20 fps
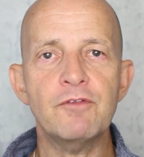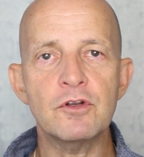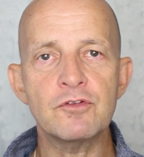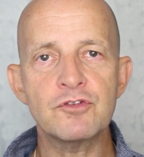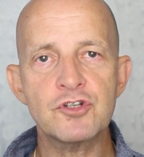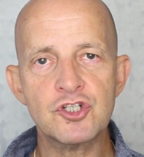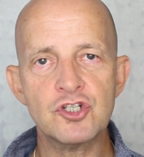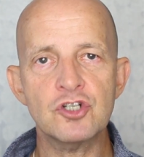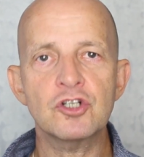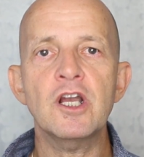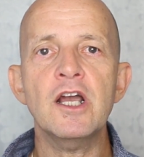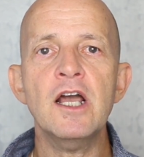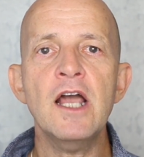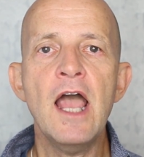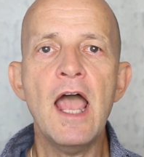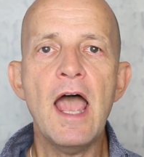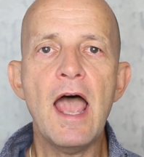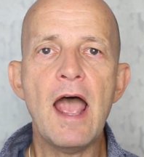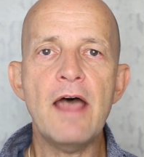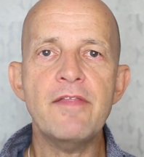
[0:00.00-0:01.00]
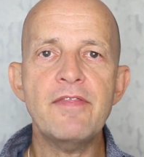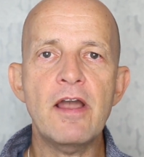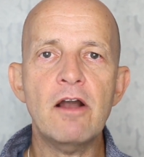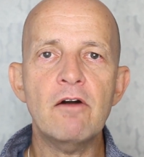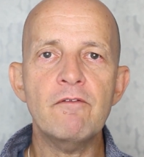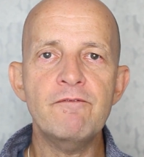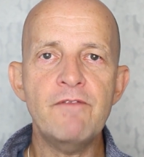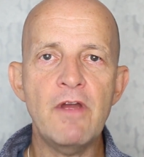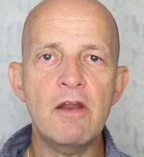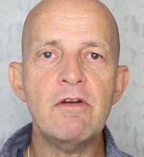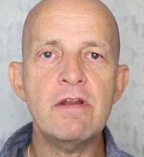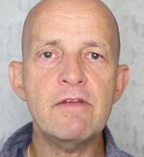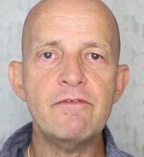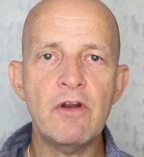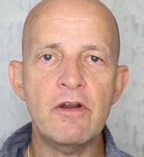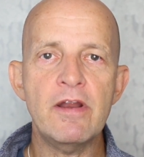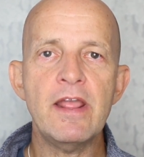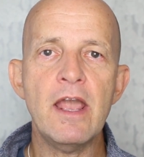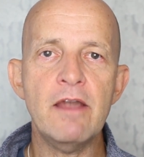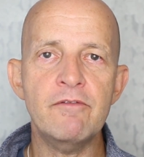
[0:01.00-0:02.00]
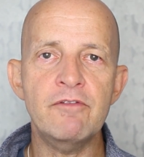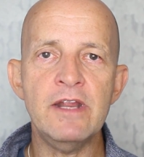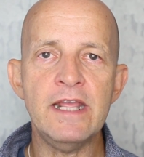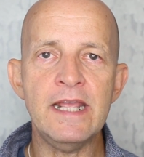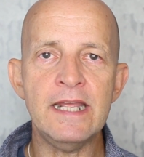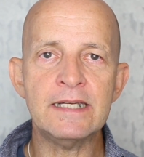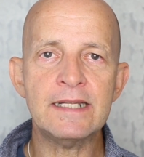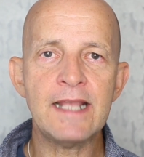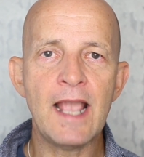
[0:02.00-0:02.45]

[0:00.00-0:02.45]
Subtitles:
full of sugar and they are very, very heavy in